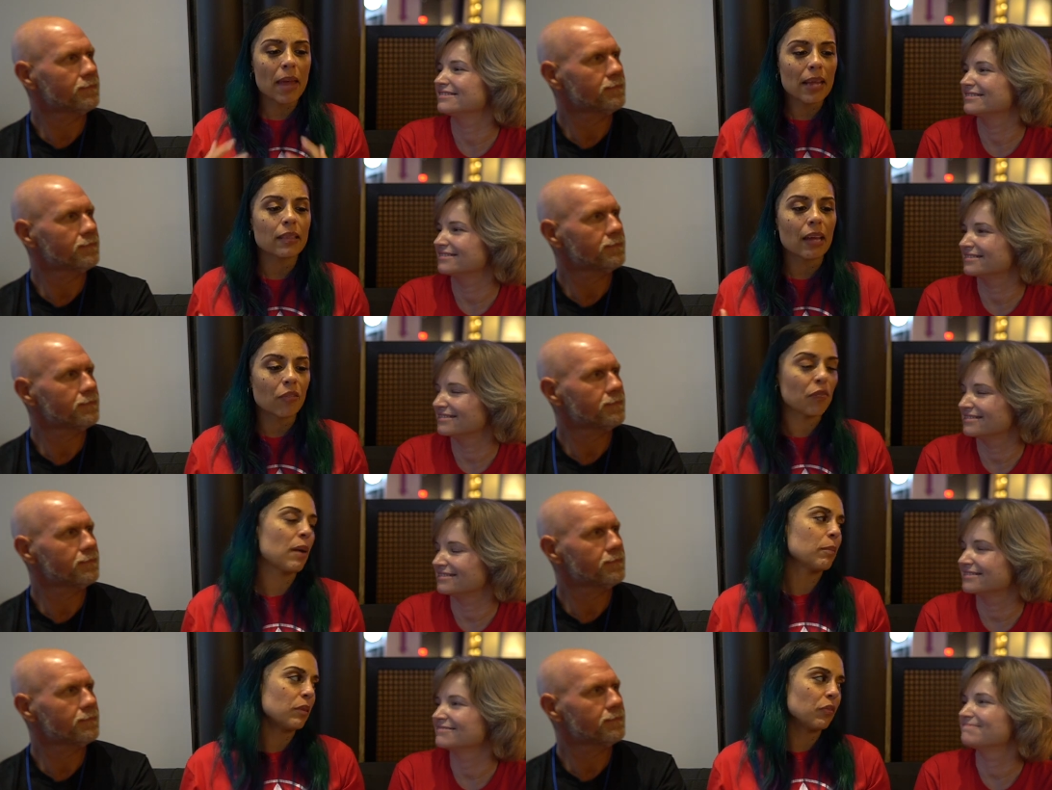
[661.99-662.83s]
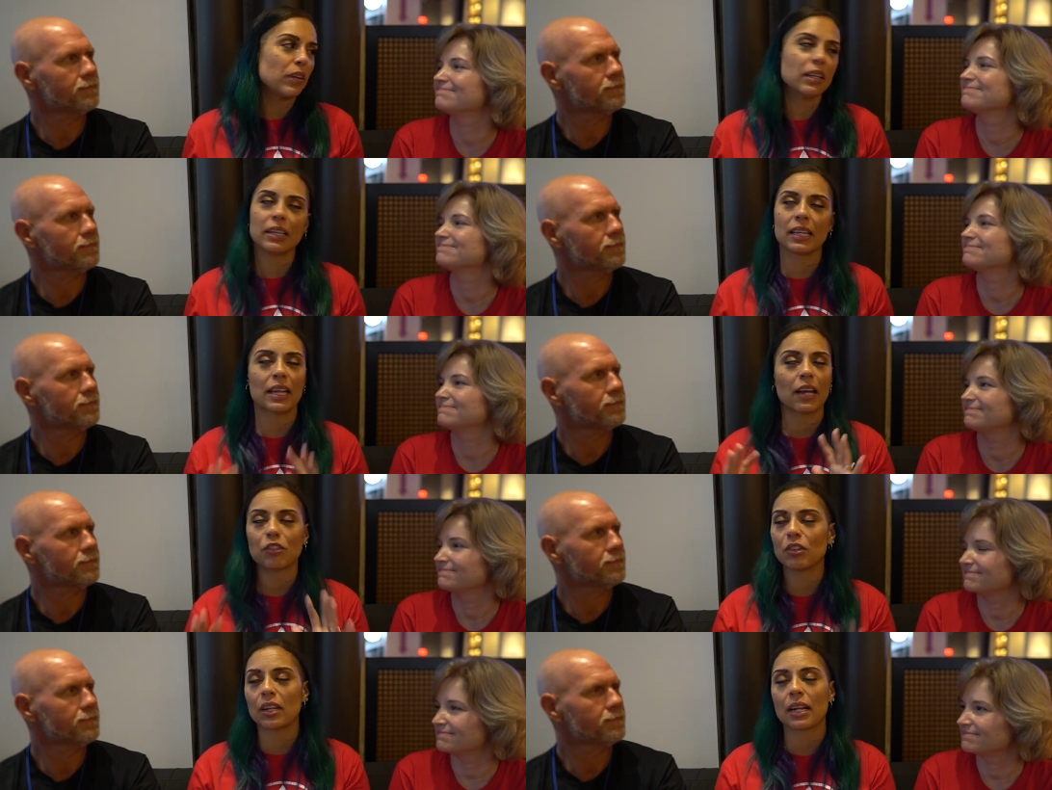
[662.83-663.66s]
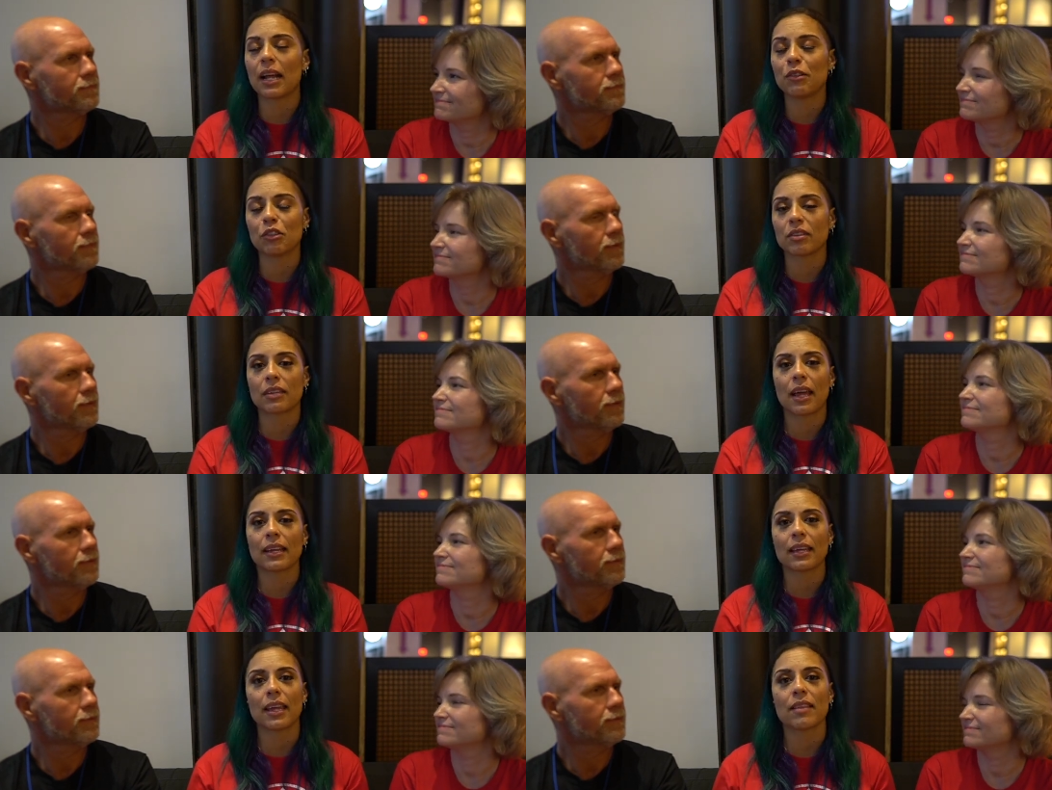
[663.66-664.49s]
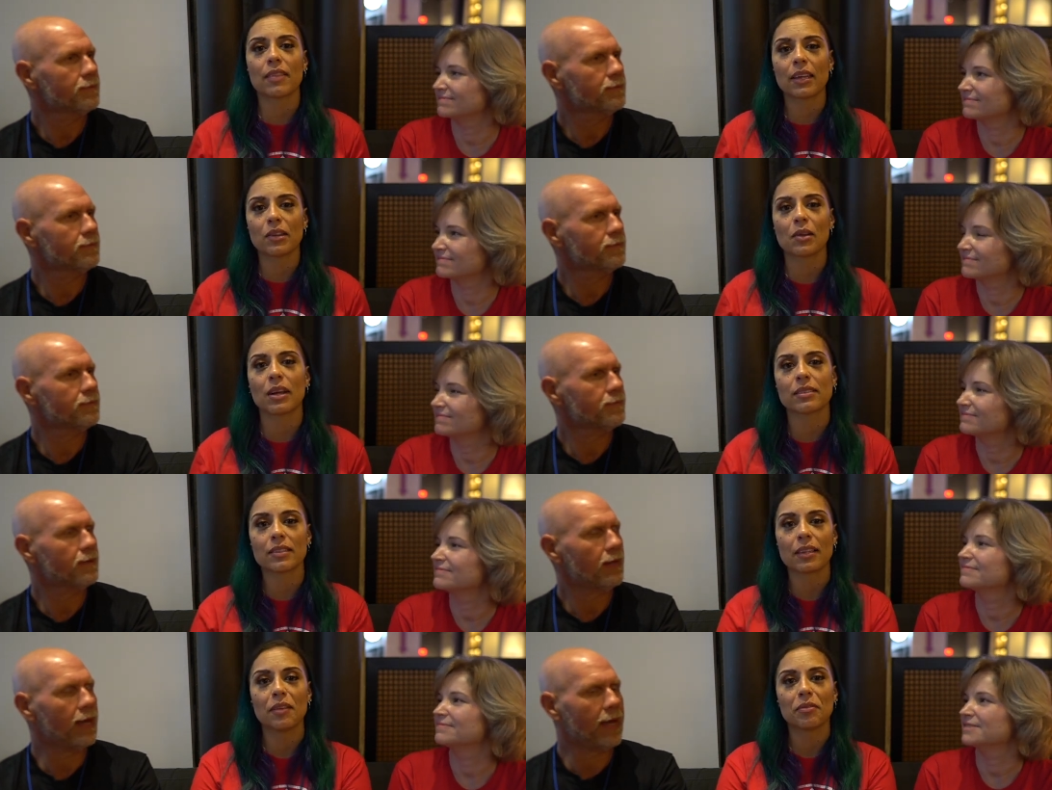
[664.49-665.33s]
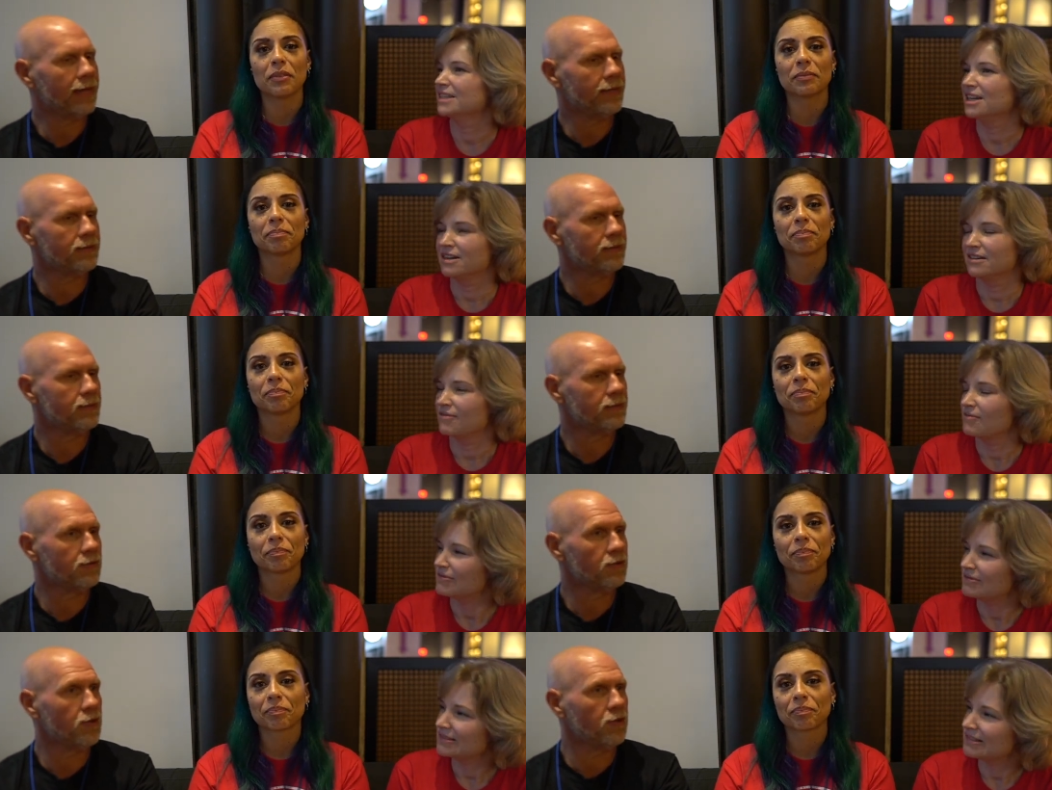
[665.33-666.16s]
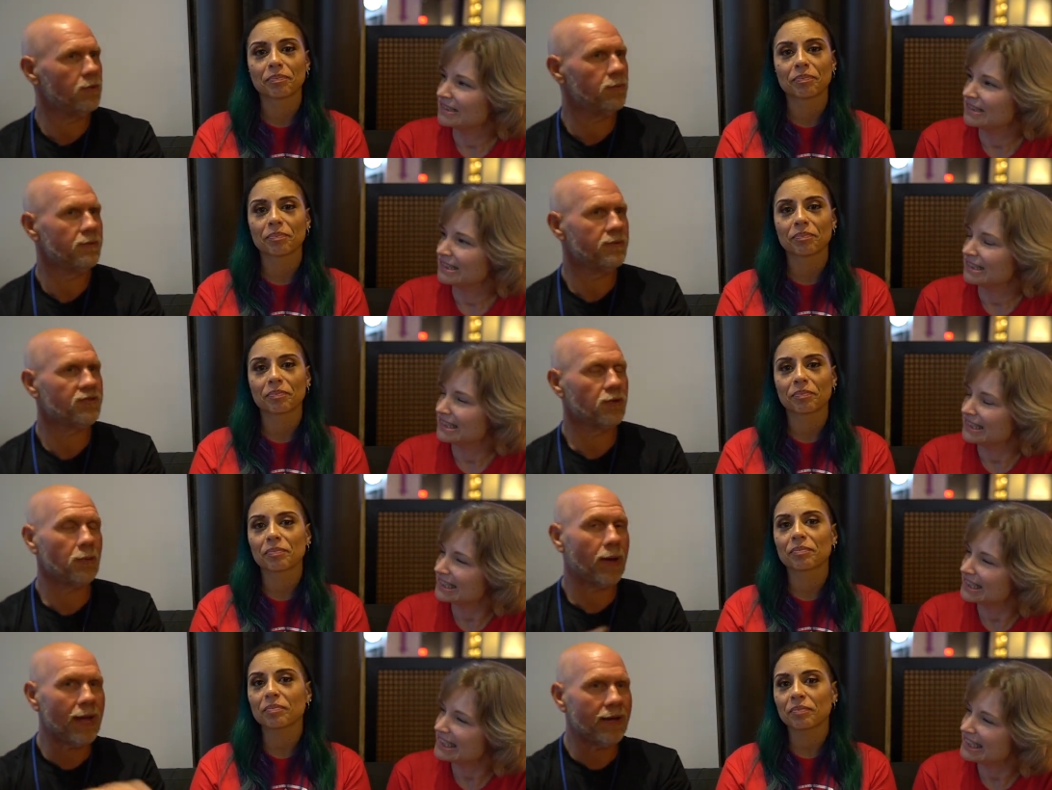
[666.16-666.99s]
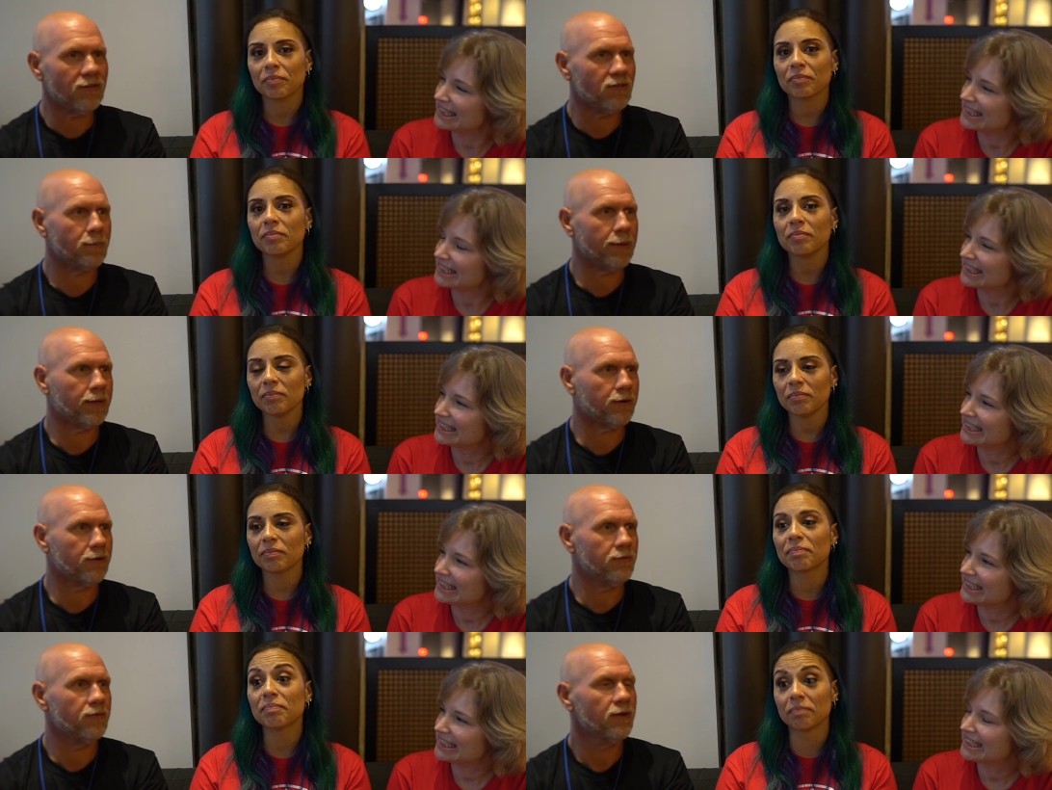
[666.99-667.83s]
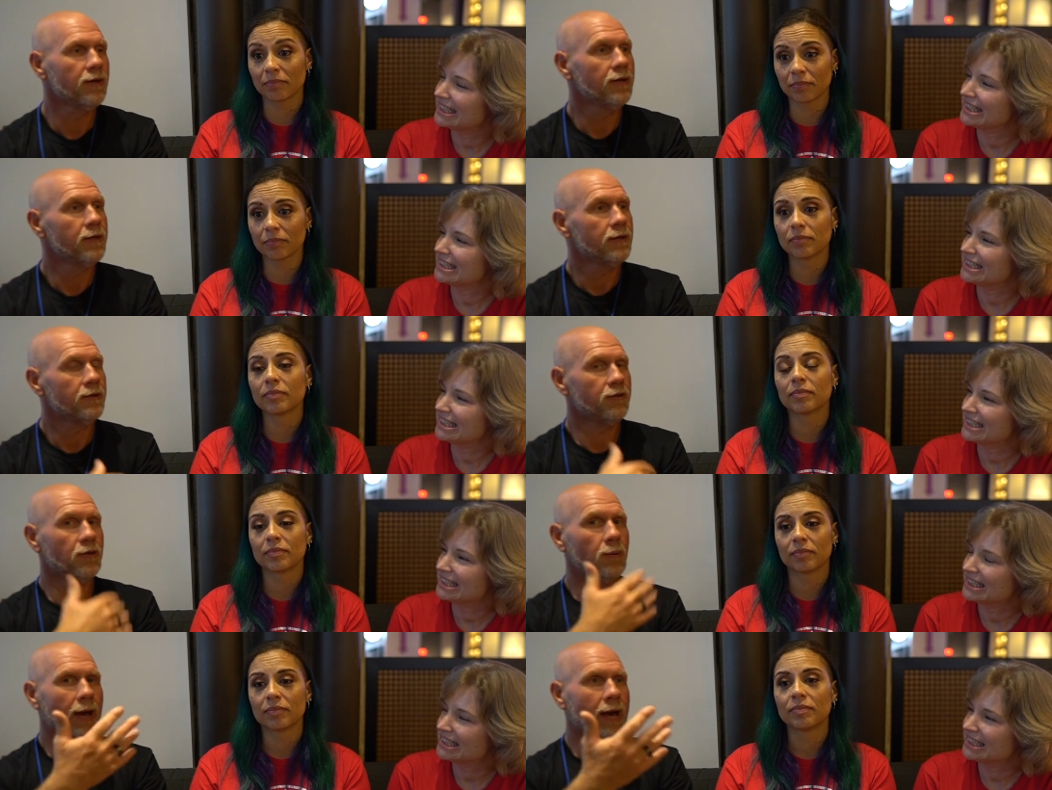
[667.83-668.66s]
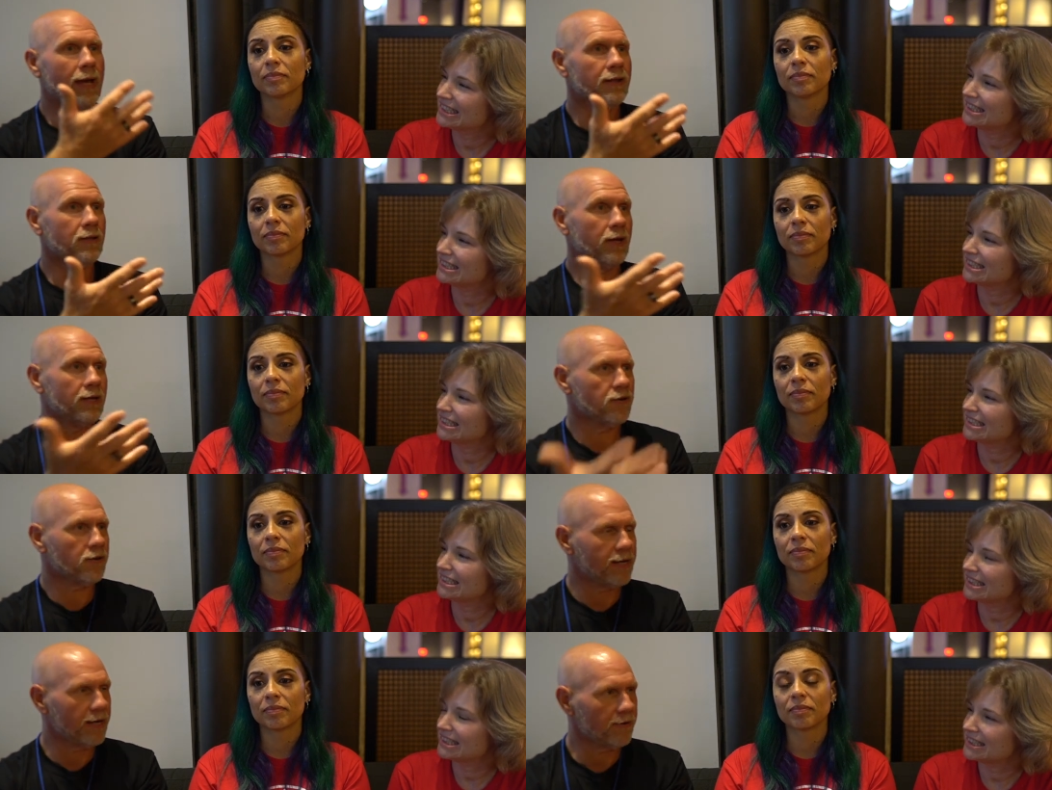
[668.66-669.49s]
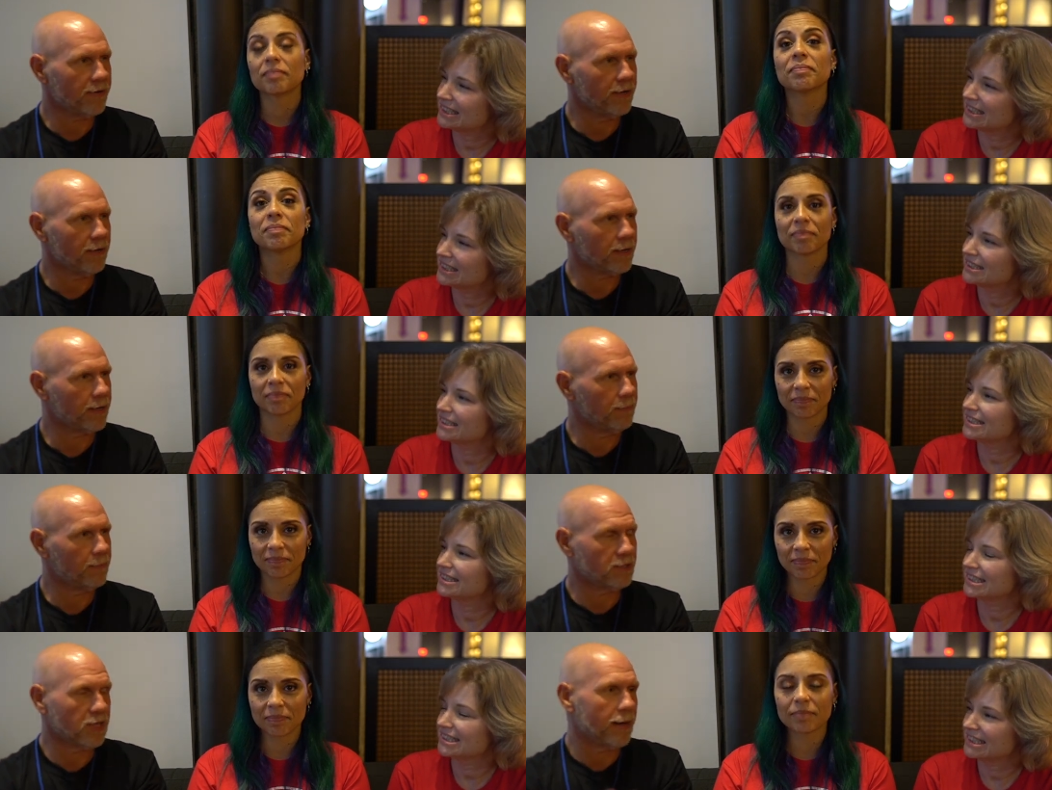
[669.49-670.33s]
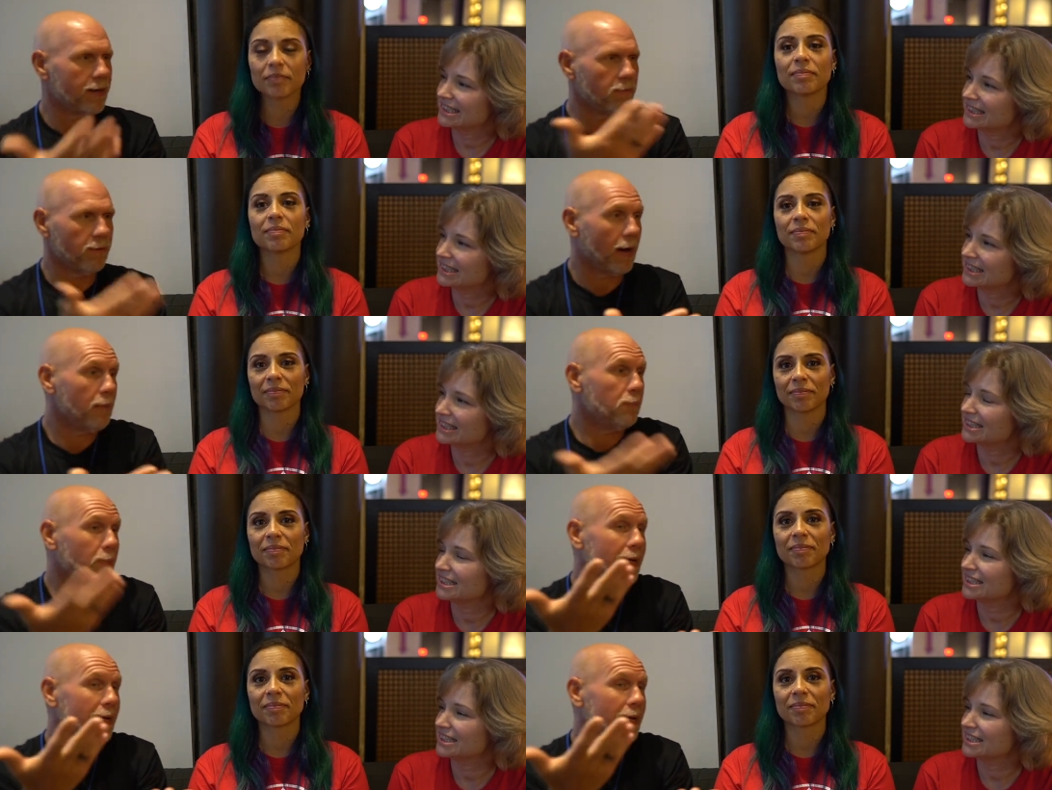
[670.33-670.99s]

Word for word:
Speaker 1: make that family feel and connection. And I just, I can't thank you guys
Speaker 2: enough. And you, so you added speakers. Mm-hmm. You add, you had your karaoke, which mm-hmm. I don't, I,